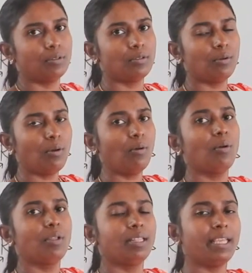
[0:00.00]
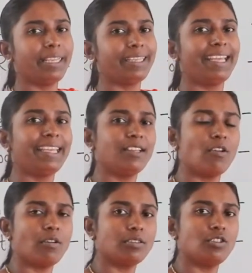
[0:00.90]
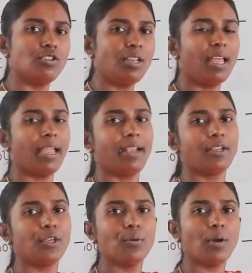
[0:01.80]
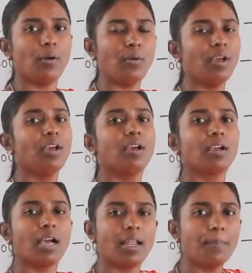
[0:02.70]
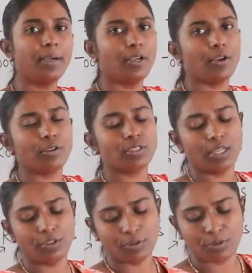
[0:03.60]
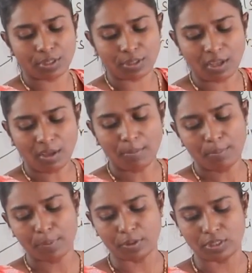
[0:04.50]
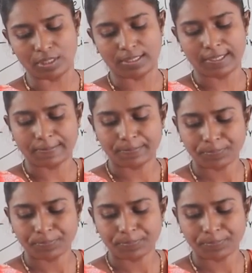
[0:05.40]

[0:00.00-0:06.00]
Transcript: So they take in oxygen and give out carbon dioxide during the process.